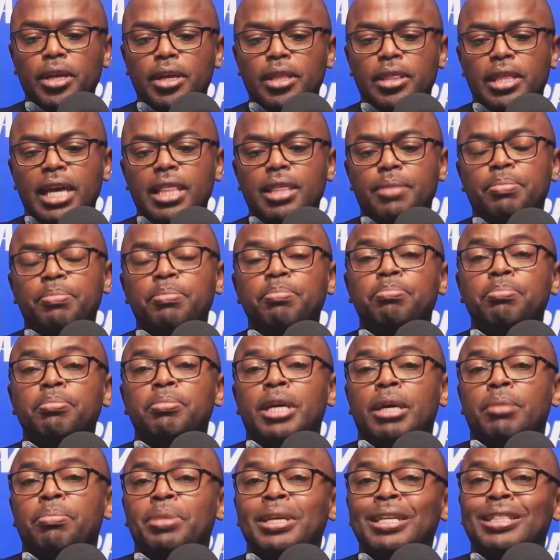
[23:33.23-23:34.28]
The other
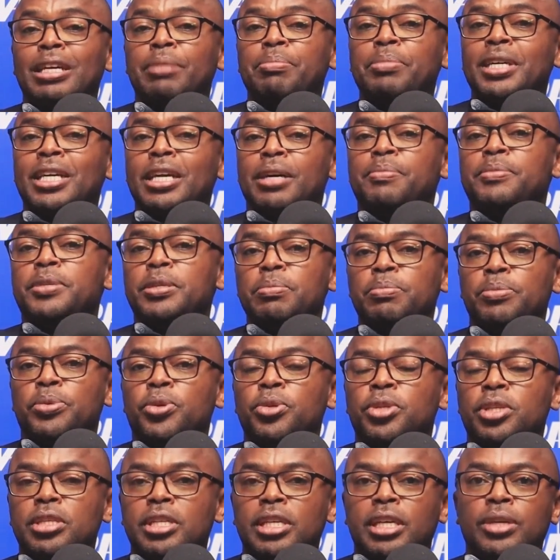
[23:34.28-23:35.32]
bit that becomes
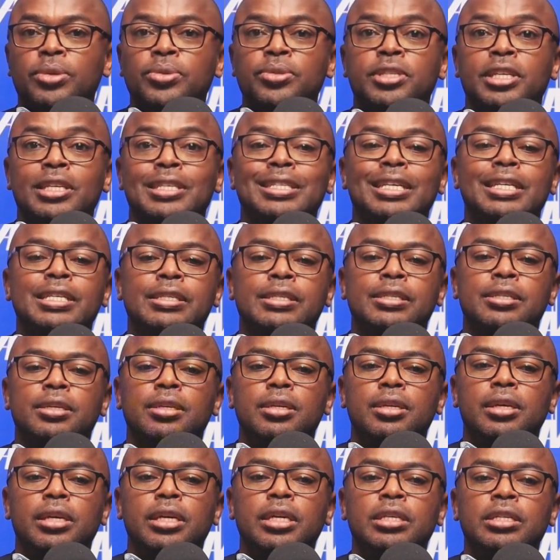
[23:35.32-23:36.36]
important around success
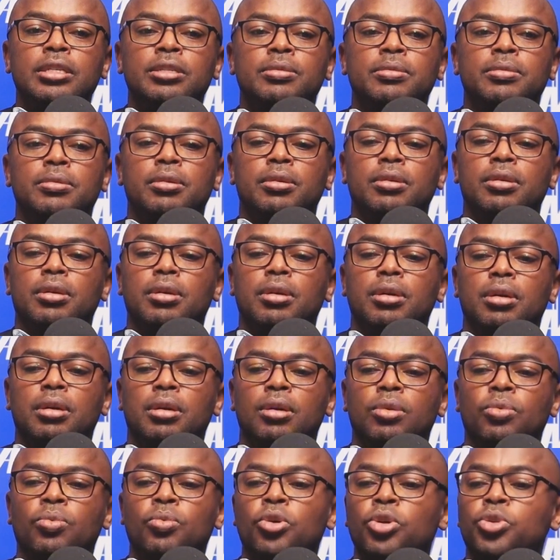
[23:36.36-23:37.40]
is
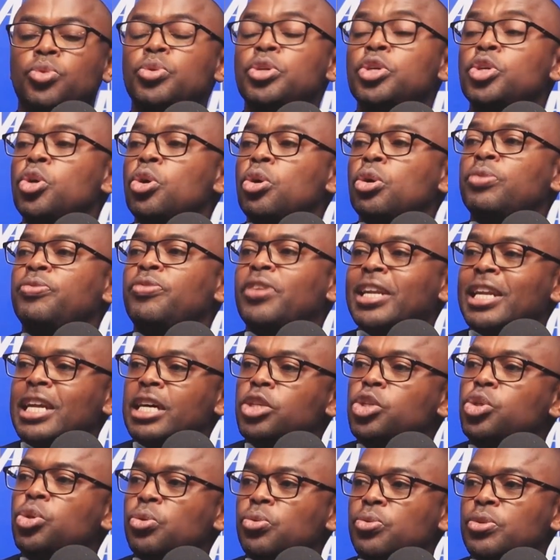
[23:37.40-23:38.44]
what we call
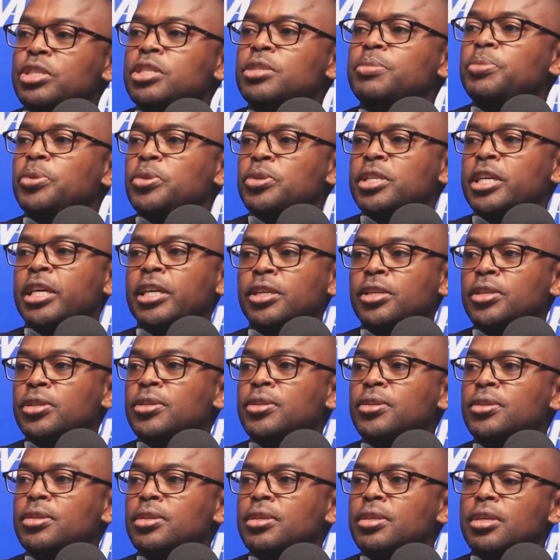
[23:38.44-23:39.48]
financial risk protection.
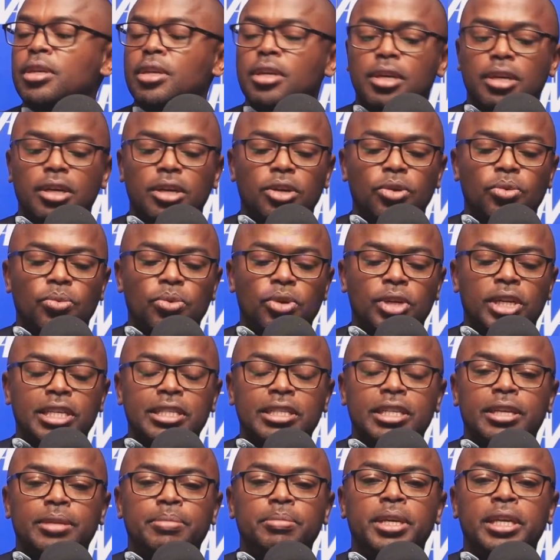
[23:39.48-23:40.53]
What does
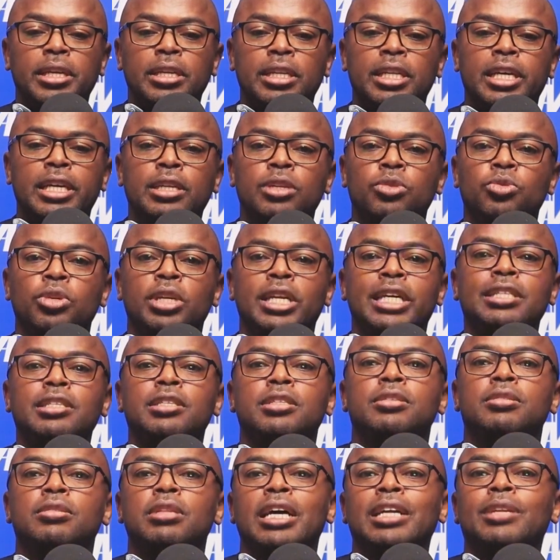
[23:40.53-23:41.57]
that mean? That
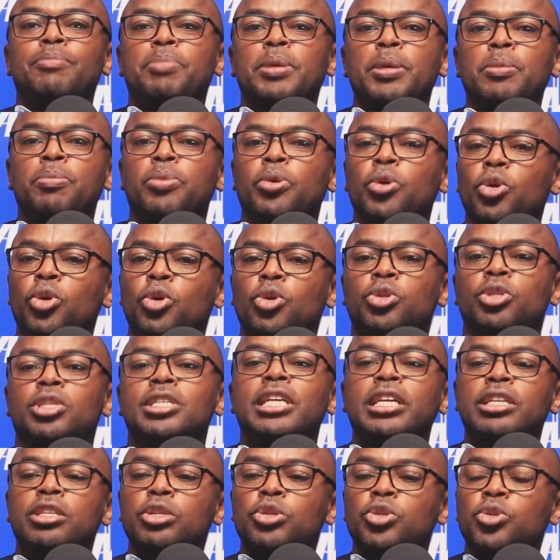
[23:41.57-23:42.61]
let's let people not
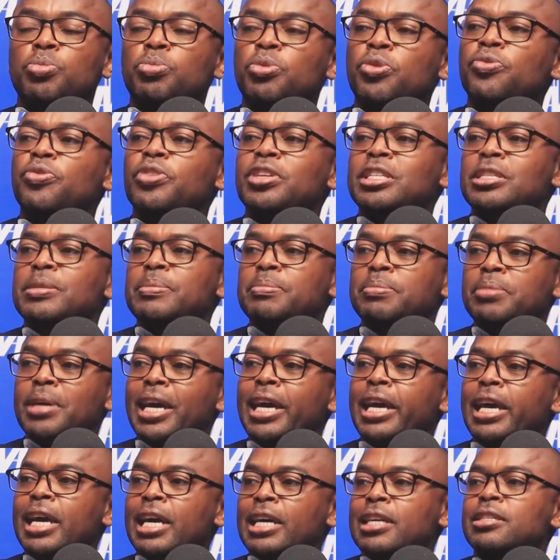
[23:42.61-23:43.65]
get into poverty
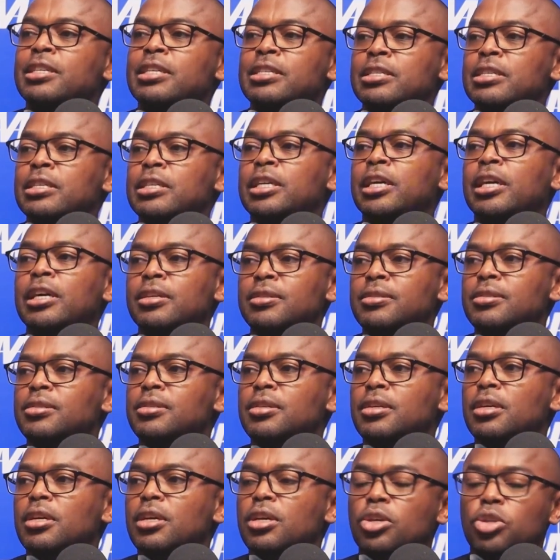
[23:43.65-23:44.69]
by accessing care. Okay.